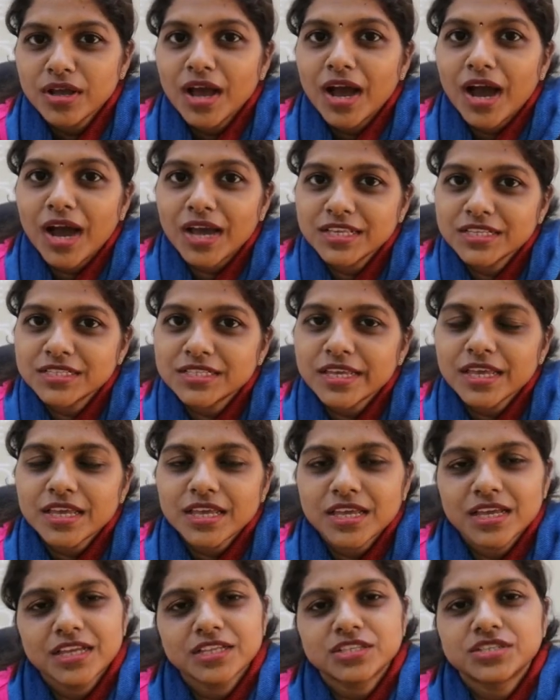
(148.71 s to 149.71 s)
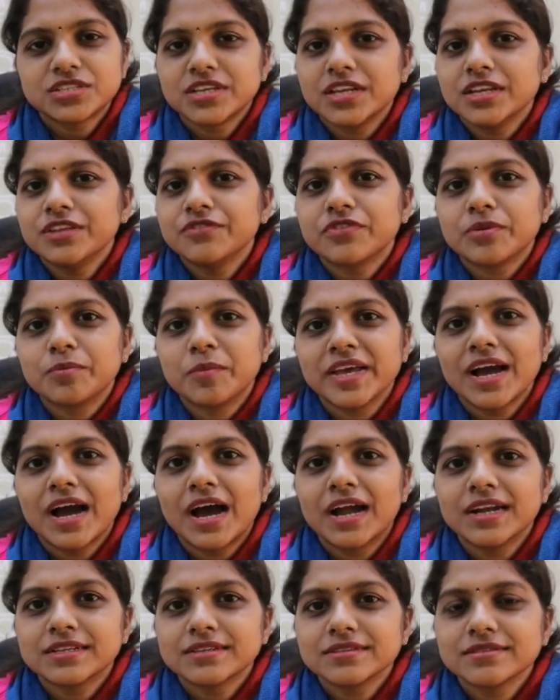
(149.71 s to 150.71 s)
I say, it's really from my
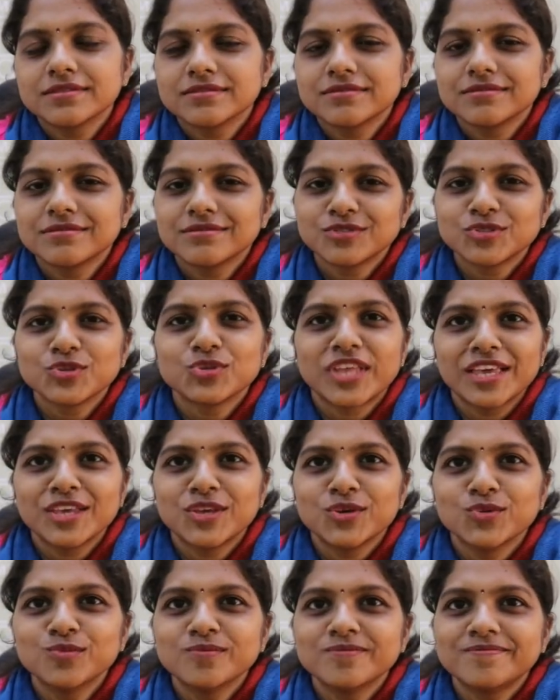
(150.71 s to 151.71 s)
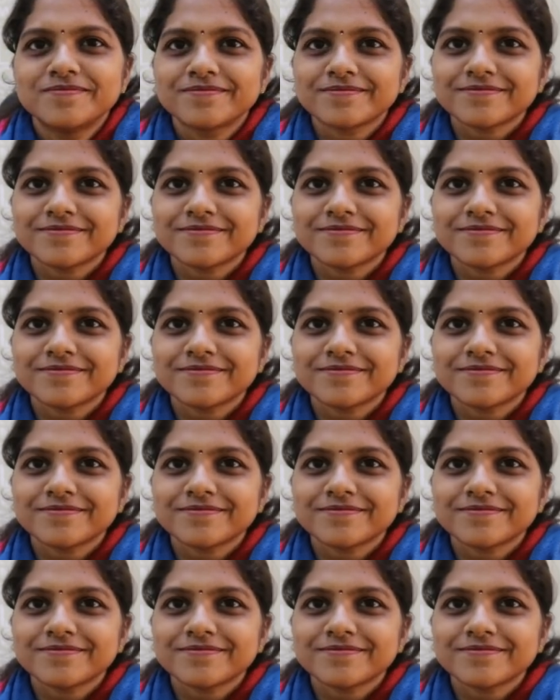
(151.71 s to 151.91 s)
heart. So thank you.